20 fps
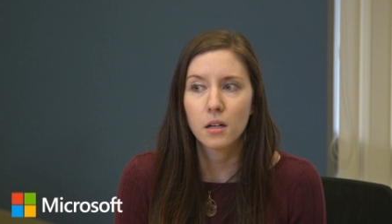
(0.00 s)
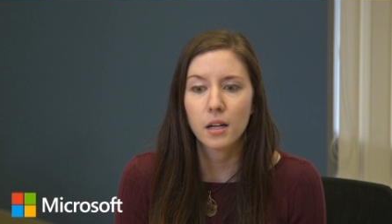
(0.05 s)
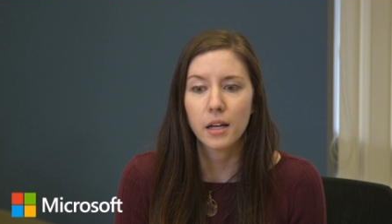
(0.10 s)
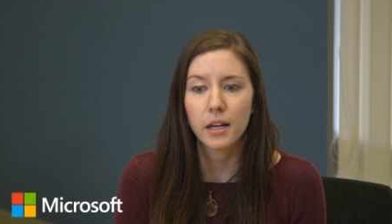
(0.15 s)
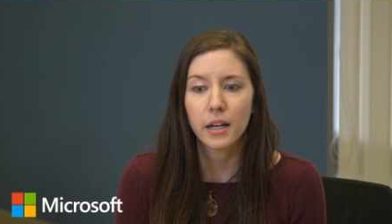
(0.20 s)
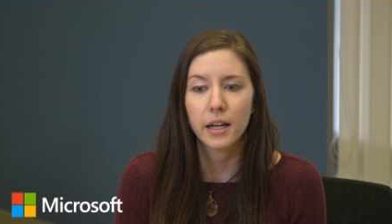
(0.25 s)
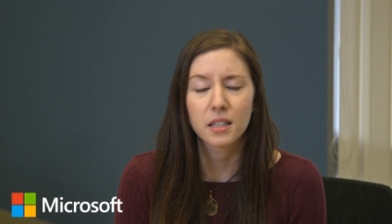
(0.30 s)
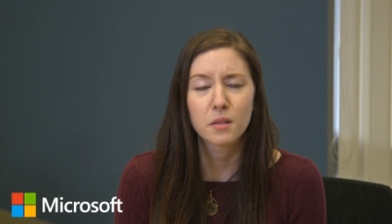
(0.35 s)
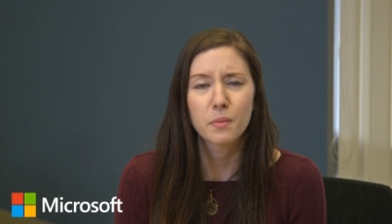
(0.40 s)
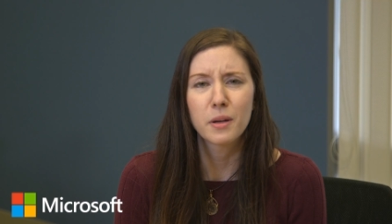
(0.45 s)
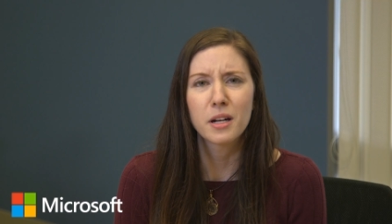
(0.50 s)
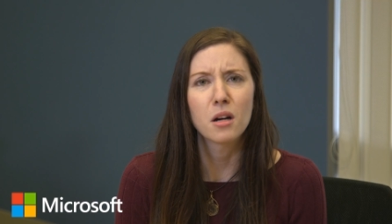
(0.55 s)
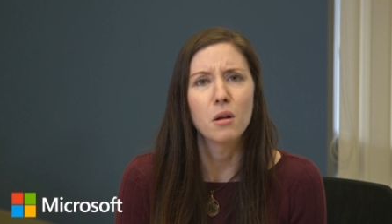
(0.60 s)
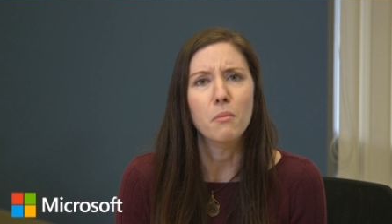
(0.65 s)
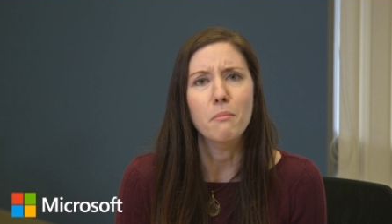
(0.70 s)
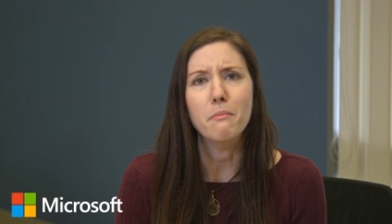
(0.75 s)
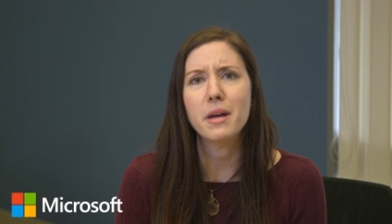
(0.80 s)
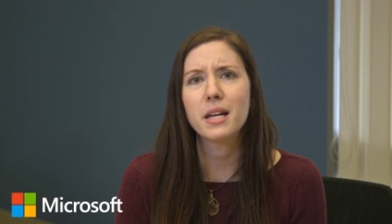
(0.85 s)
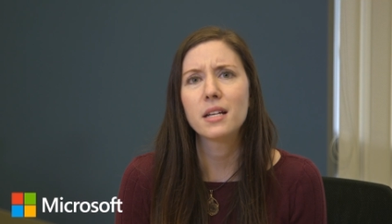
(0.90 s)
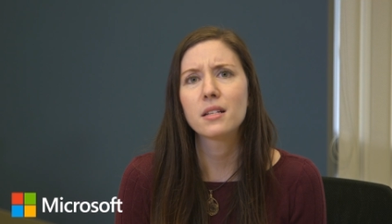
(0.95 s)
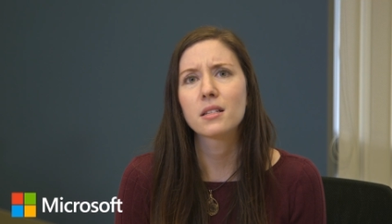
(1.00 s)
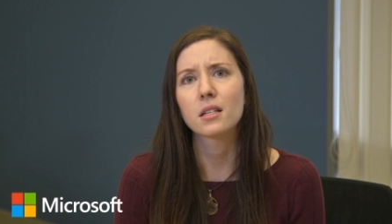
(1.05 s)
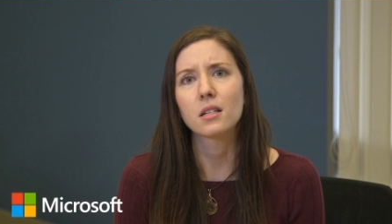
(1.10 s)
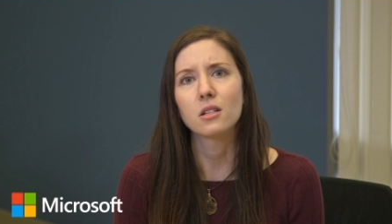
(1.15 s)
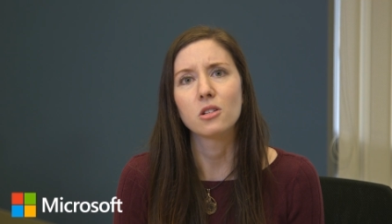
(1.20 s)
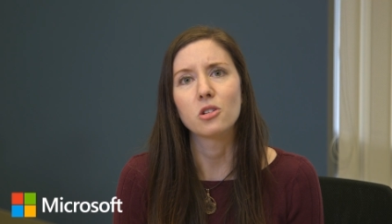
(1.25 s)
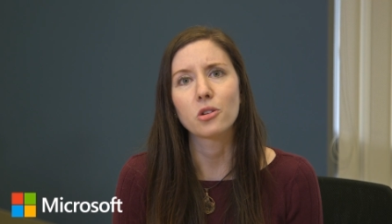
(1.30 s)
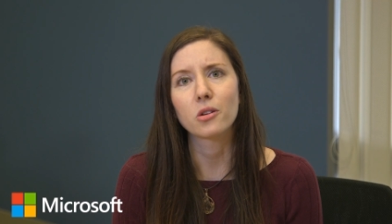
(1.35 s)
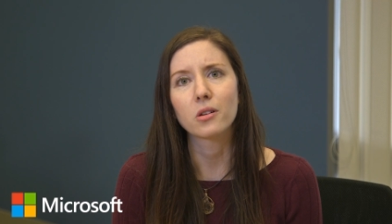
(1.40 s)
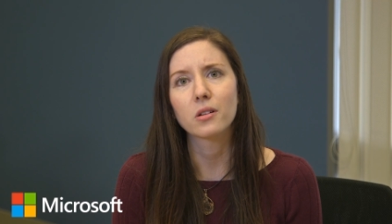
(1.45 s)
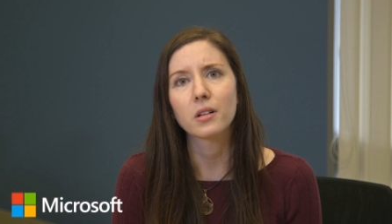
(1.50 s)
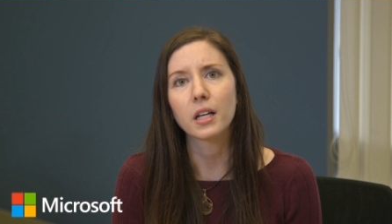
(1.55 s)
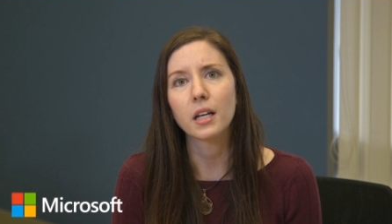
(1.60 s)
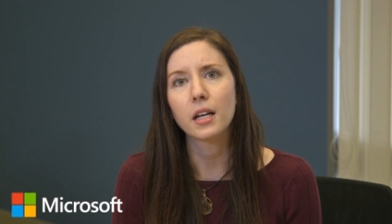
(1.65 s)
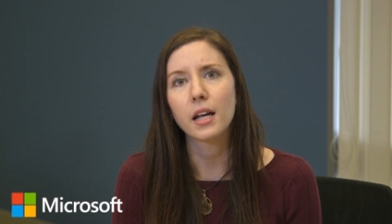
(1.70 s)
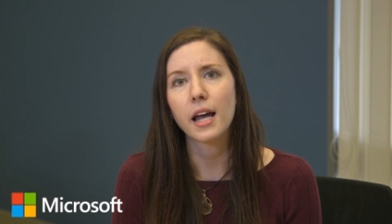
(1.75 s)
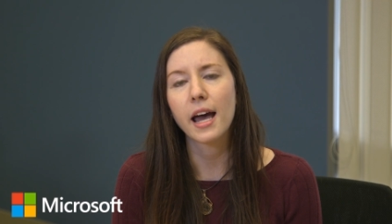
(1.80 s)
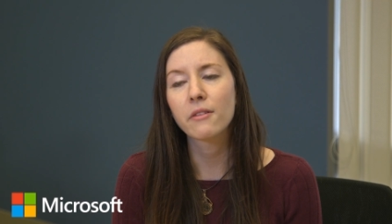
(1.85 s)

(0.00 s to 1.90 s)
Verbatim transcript: It's been an amazing journey.